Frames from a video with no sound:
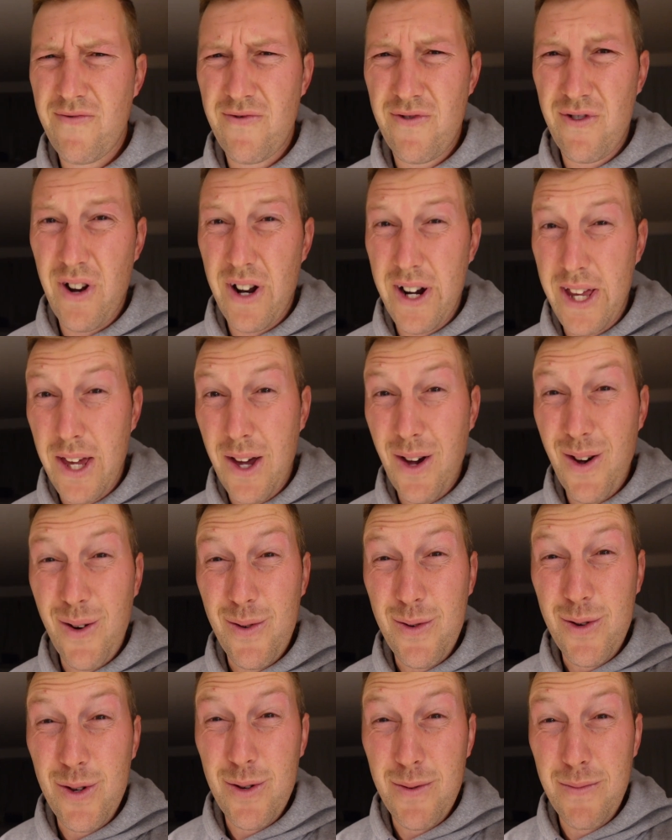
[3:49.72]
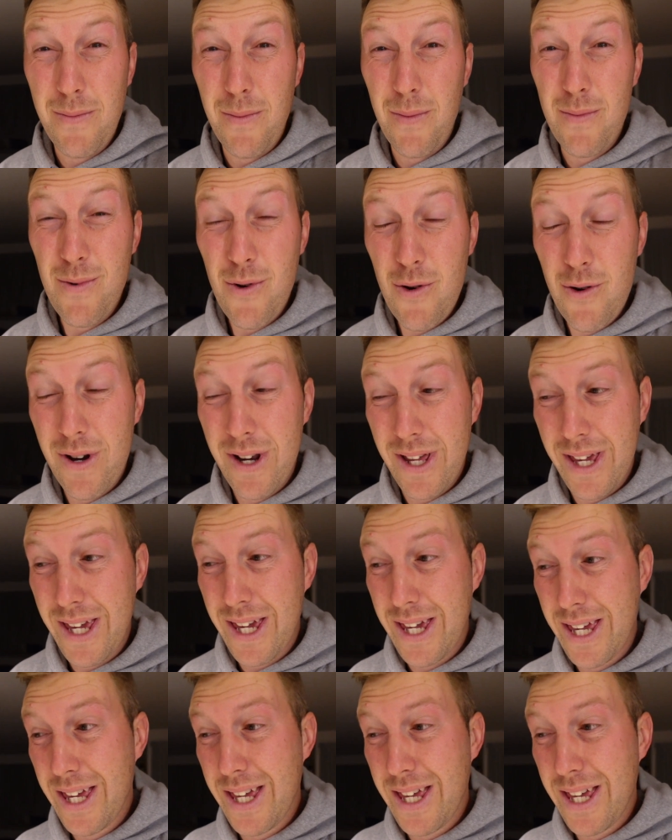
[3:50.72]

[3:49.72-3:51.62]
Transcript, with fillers: Righty-ho, good morning.